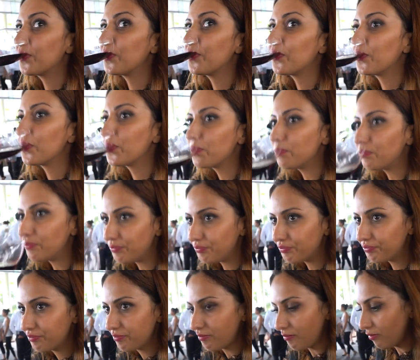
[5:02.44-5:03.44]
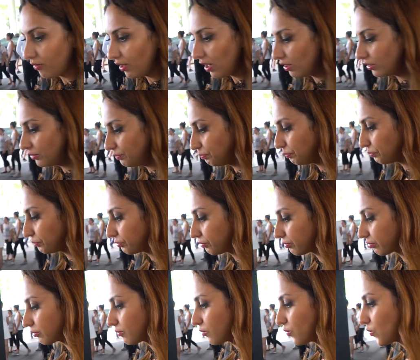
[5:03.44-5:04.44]
You, this is the second time you're on my
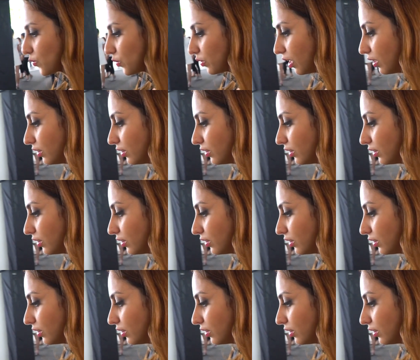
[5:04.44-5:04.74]
vlog, you know?